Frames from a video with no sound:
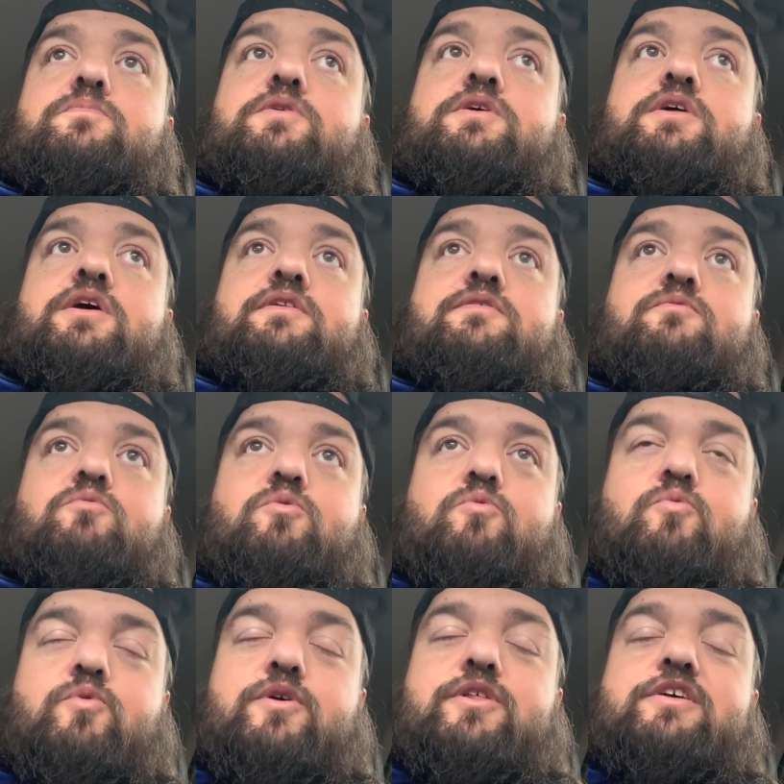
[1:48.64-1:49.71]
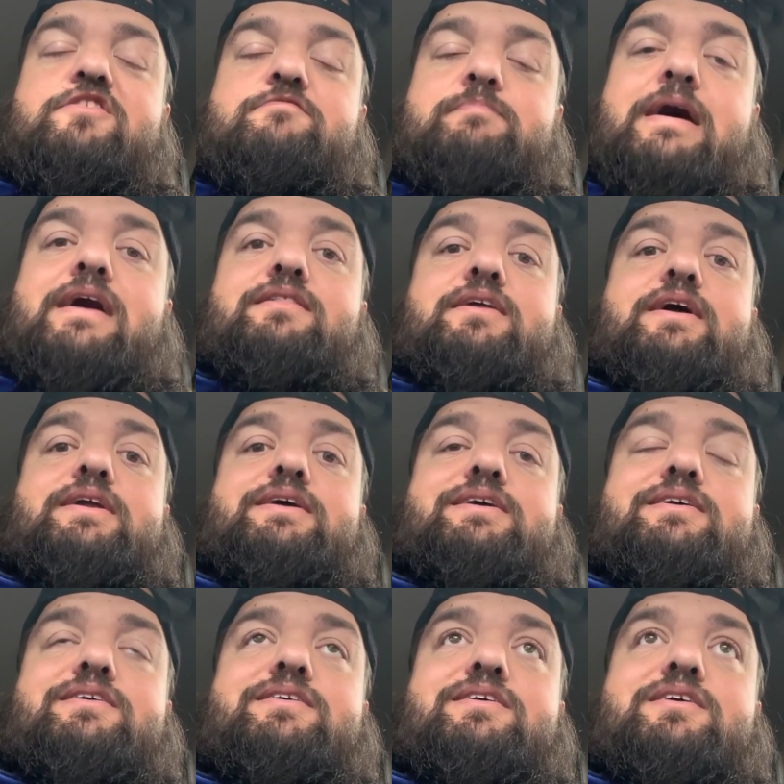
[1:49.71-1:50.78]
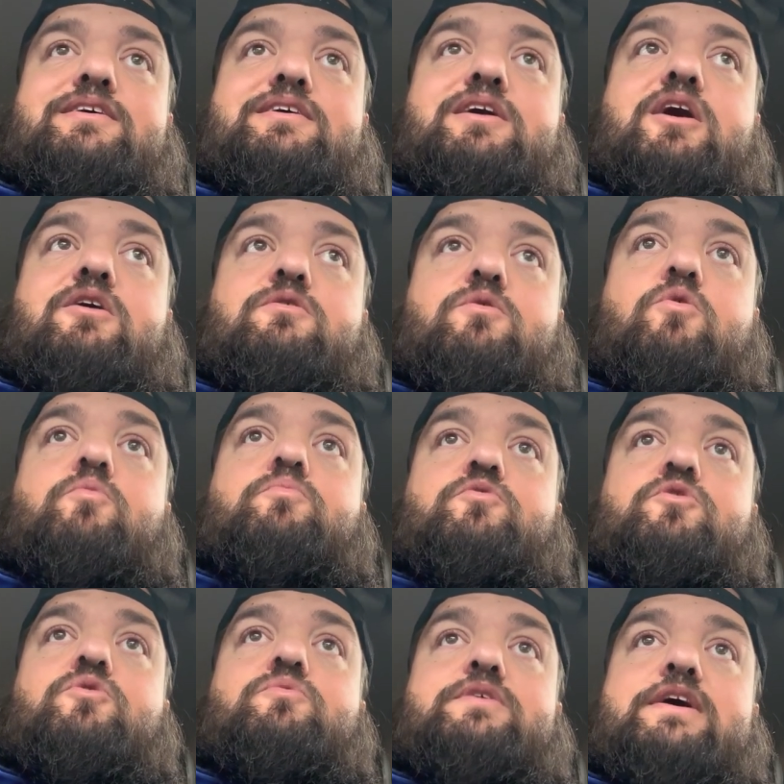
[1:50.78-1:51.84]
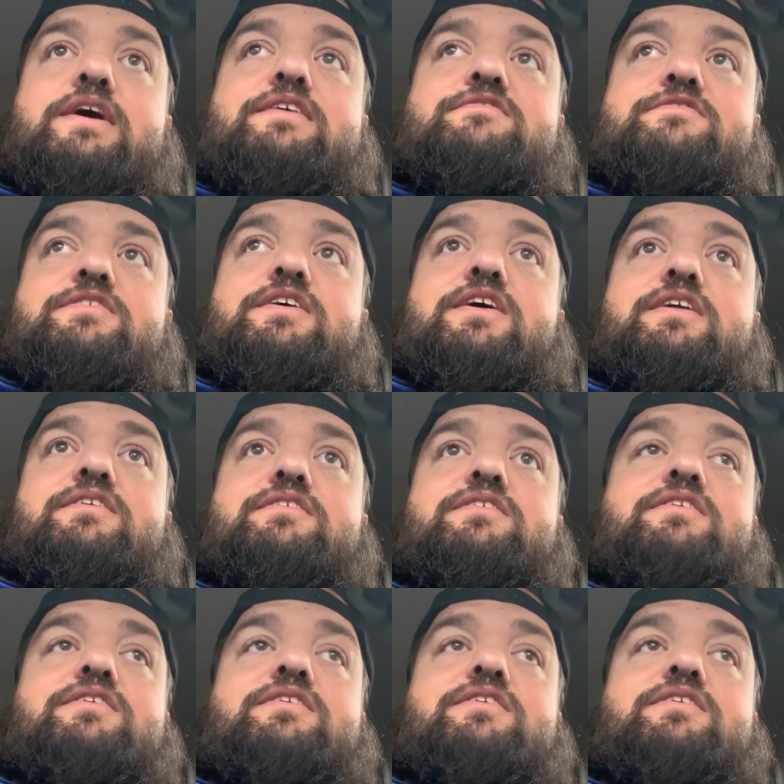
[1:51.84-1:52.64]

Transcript: And we're really spotlighting our homegrown guys tonight.